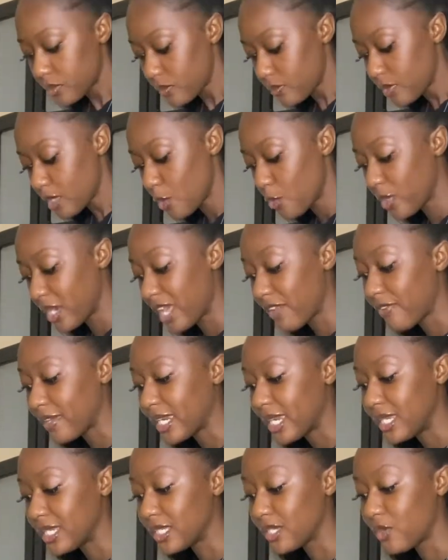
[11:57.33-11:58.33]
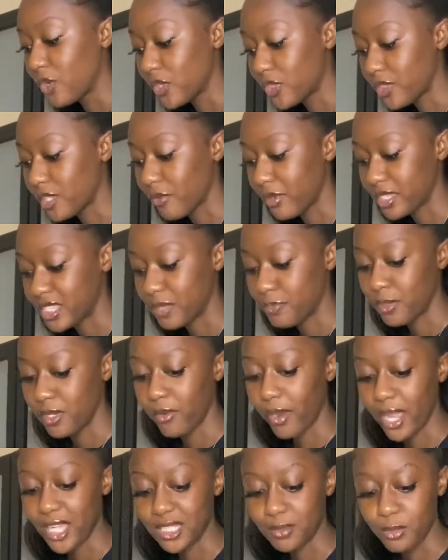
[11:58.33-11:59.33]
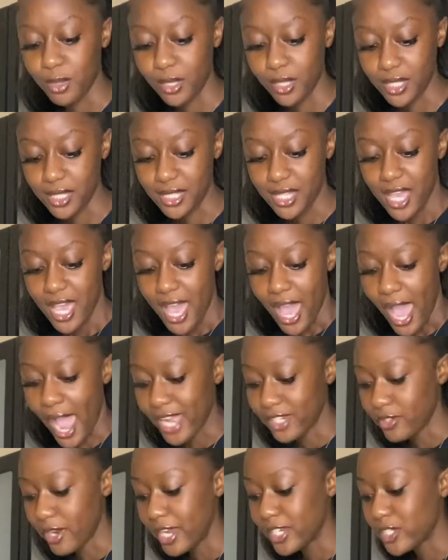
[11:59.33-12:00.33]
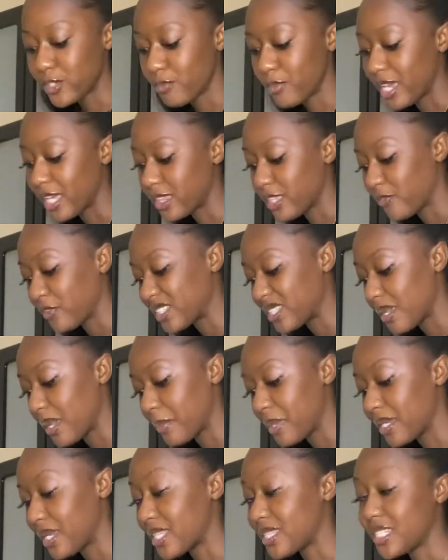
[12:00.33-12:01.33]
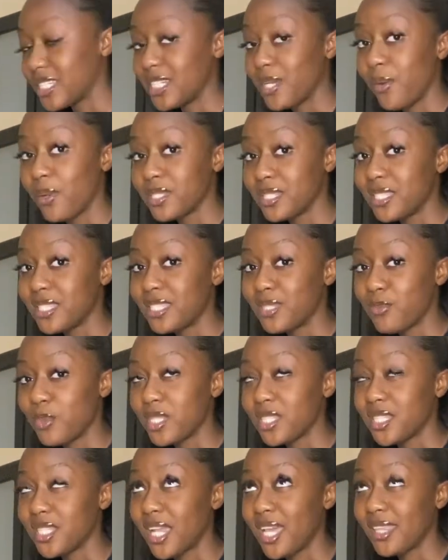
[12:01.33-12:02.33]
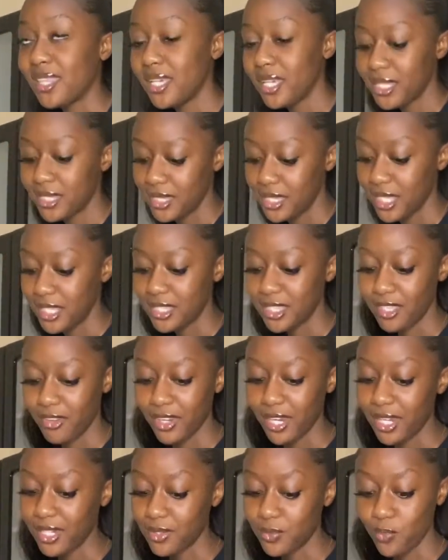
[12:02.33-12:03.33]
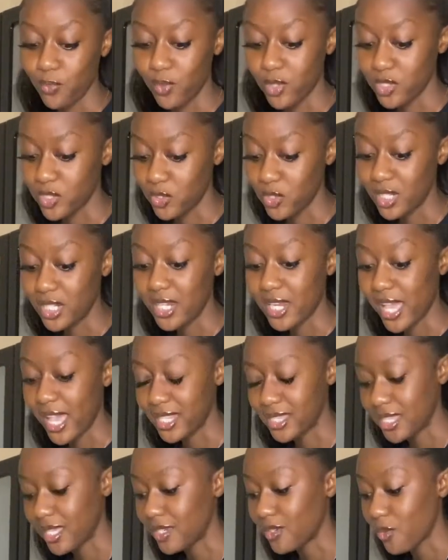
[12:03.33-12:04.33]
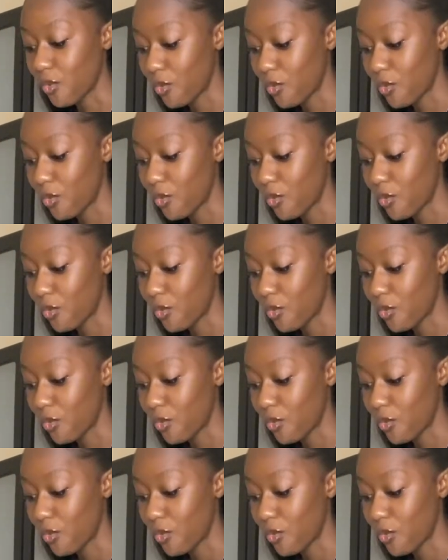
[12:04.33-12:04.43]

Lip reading: When I finally got the recipe right, because I tried to make, the first time I made lasagna was in I think 6th grade, and it was not nice at